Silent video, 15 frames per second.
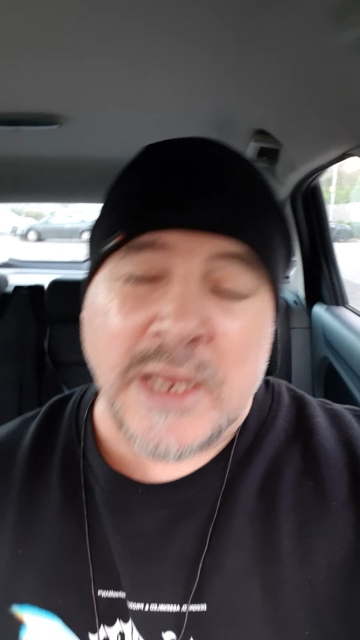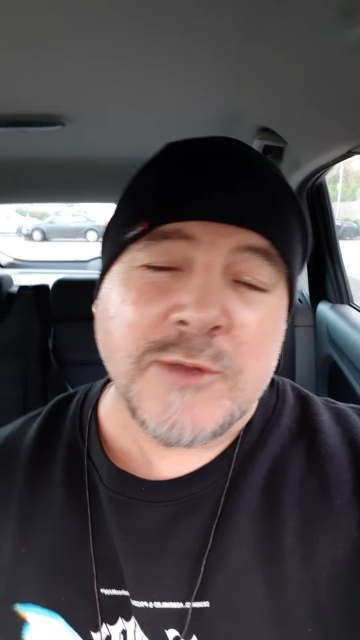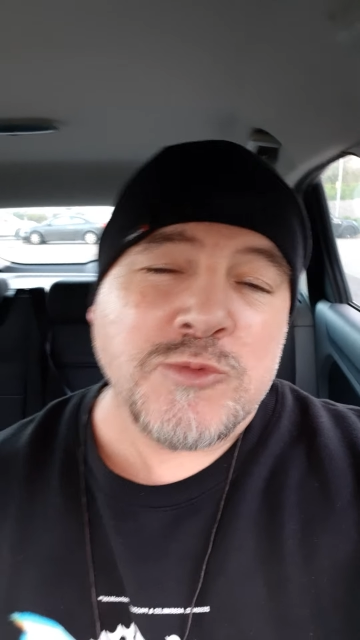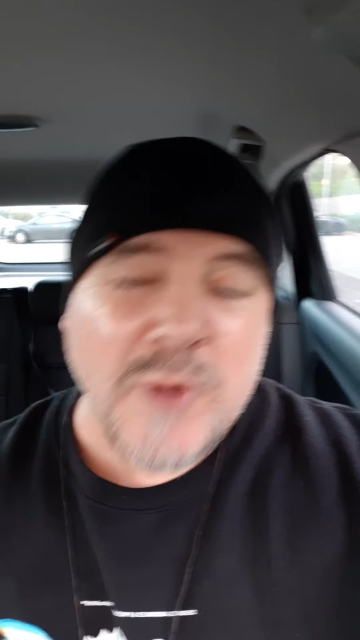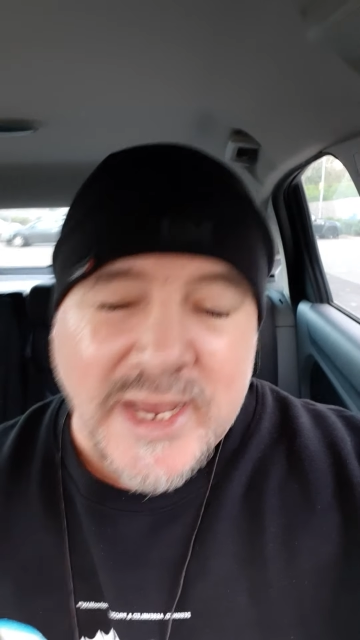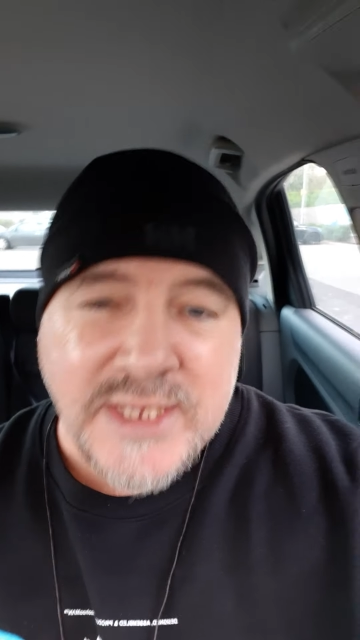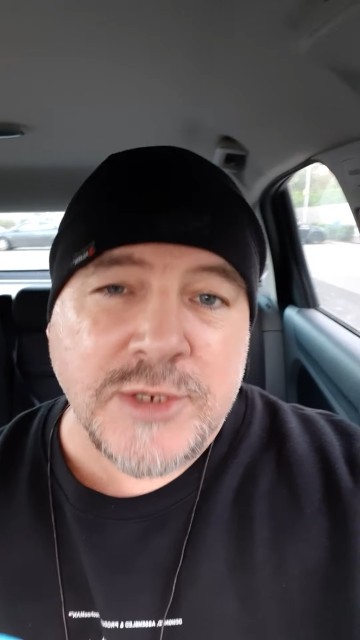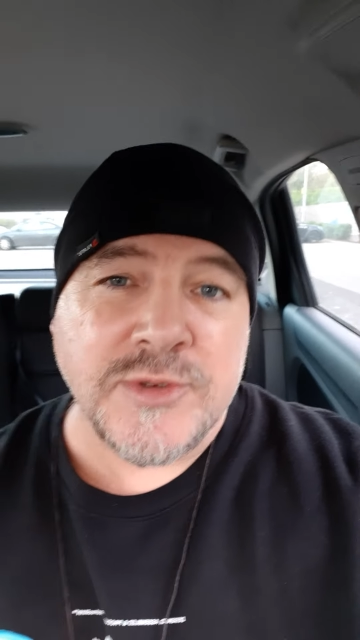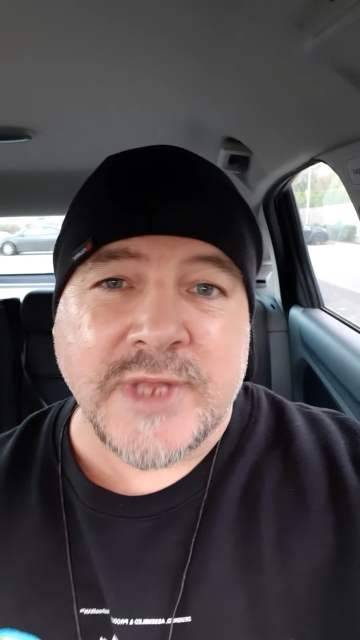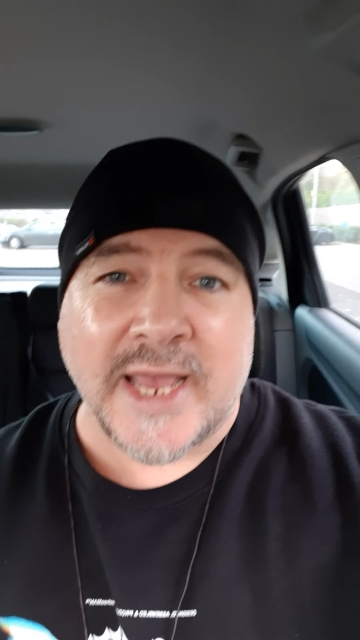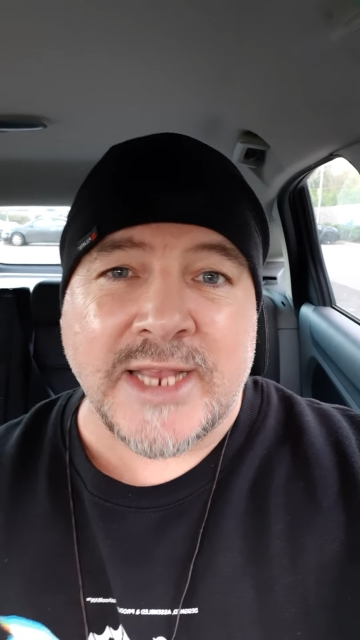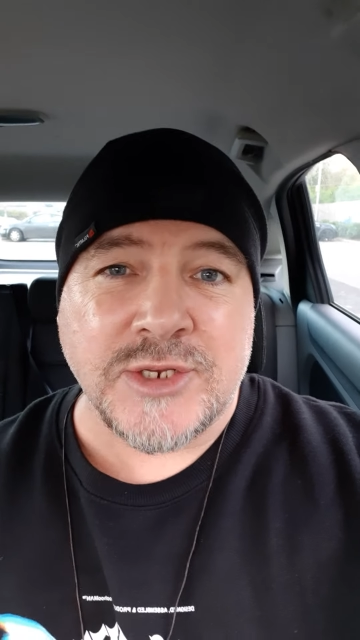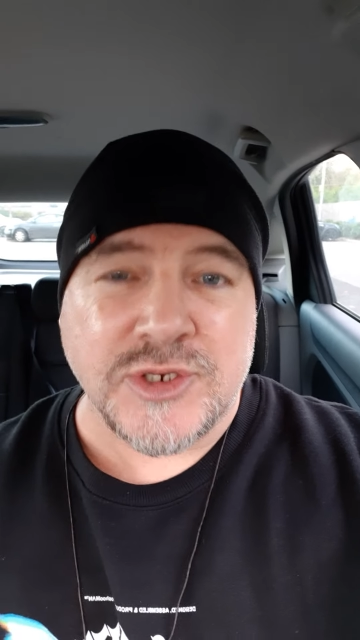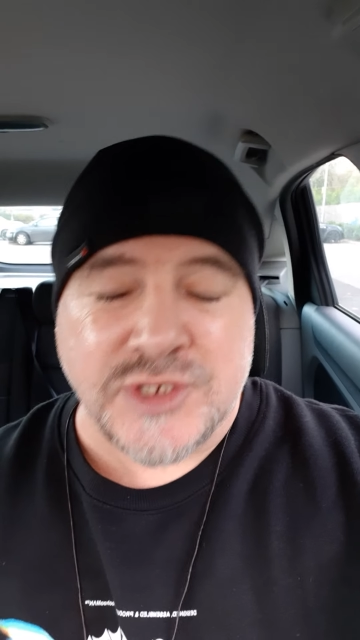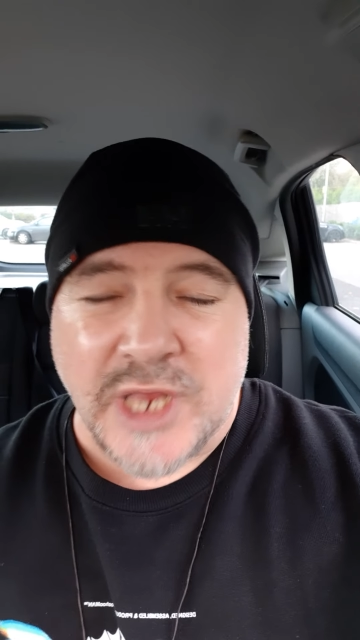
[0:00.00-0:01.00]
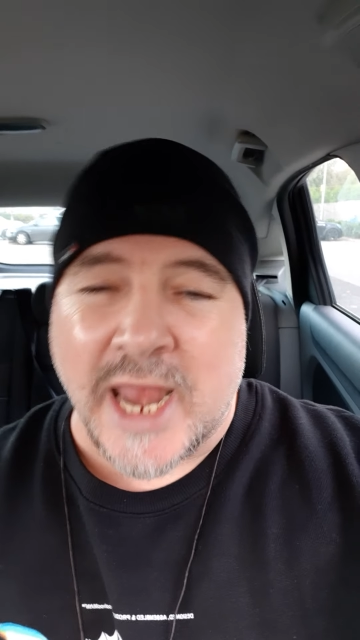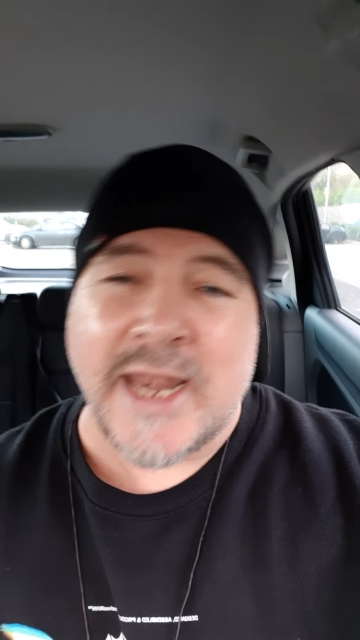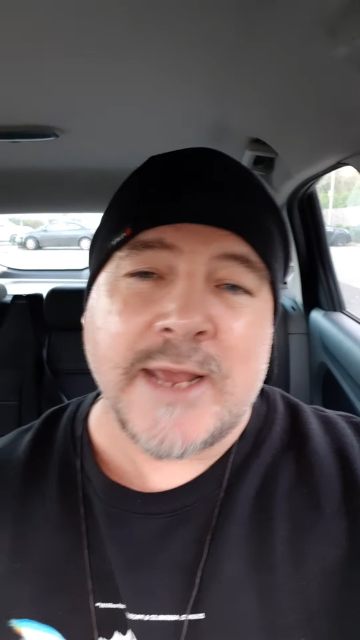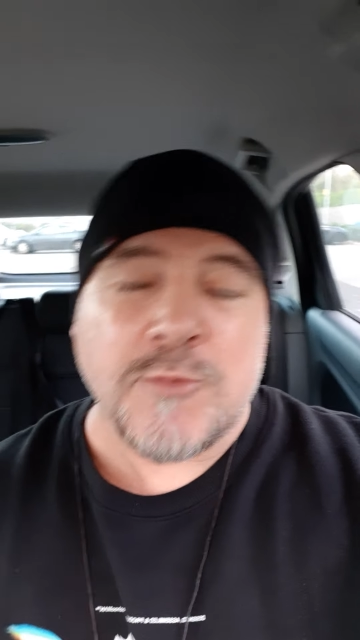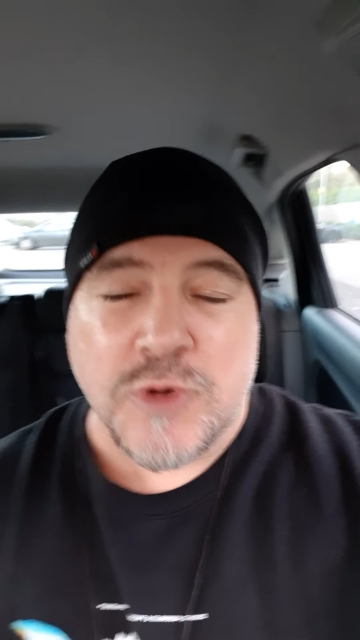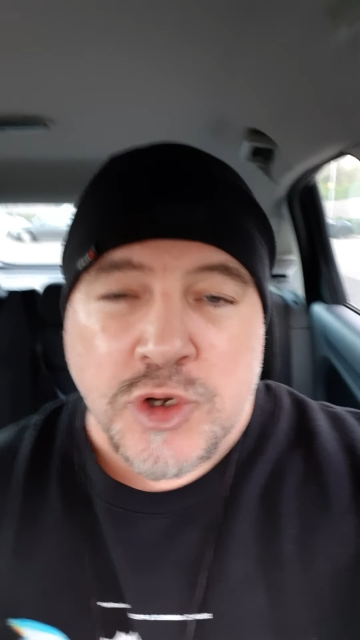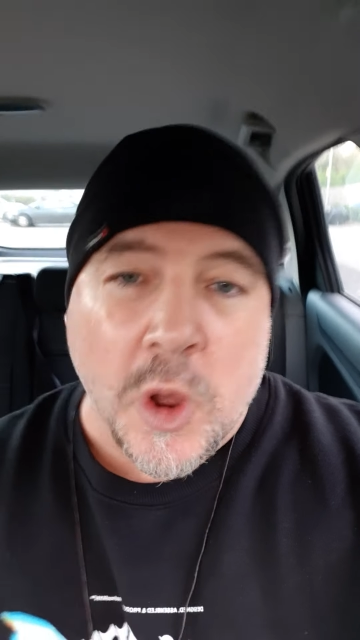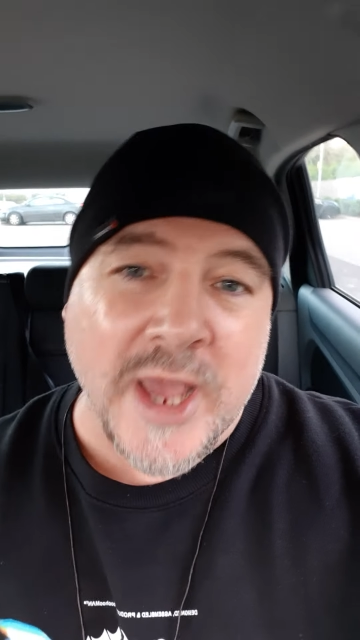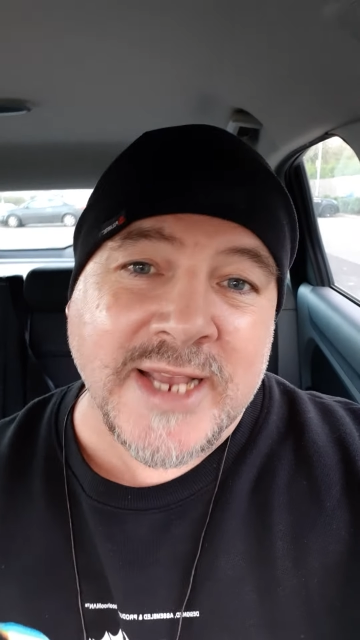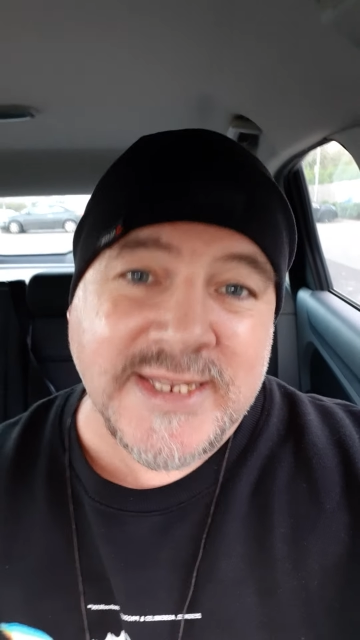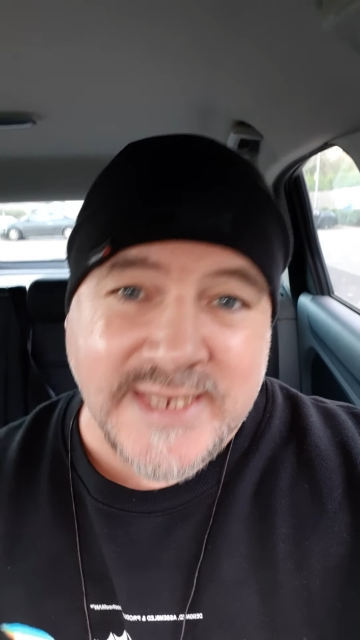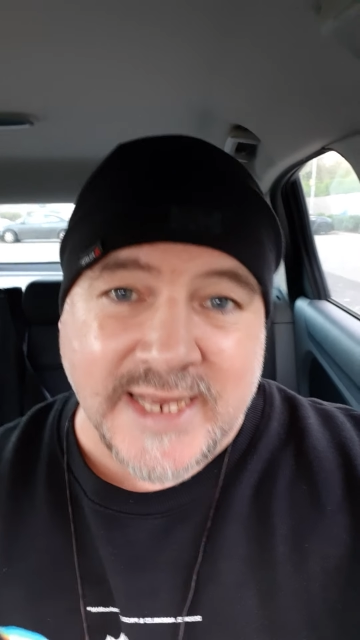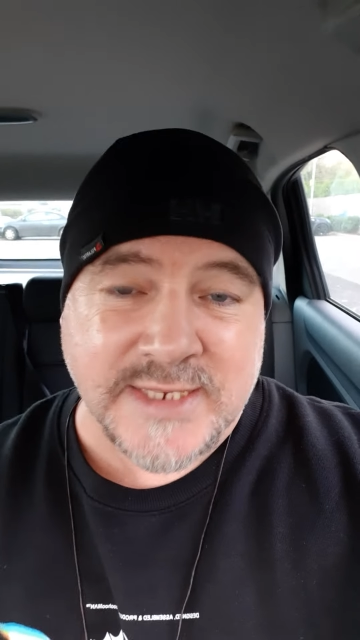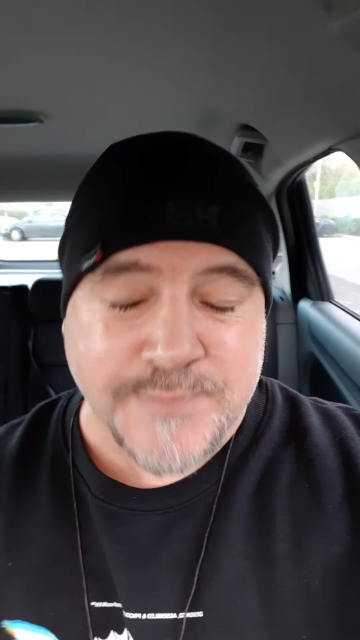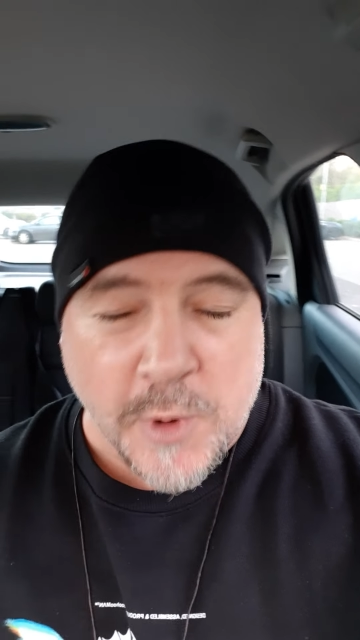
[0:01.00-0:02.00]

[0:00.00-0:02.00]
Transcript: Way too dangerous and it would not exist.